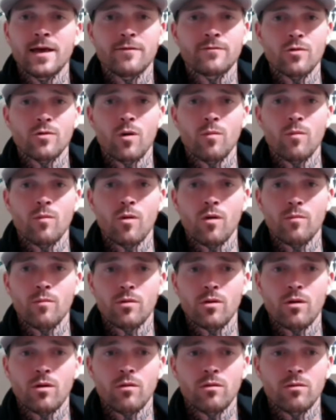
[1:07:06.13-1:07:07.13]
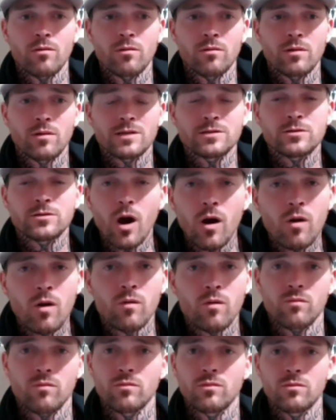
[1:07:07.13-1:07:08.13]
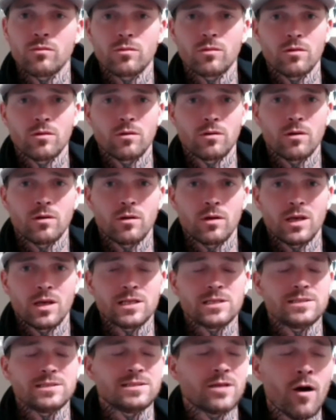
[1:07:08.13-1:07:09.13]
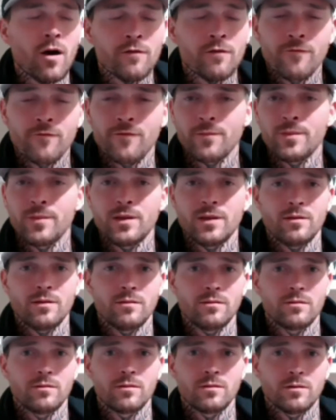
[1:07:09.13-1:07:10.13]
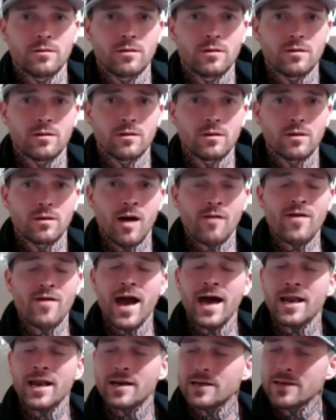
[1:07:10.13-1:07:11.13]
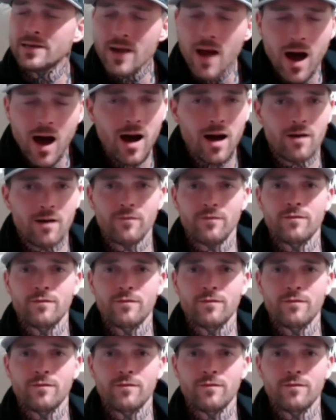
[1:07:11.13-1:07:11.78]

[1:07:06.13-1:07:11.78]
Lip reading: no more, bro. Don't. It's done for me. I've had enough.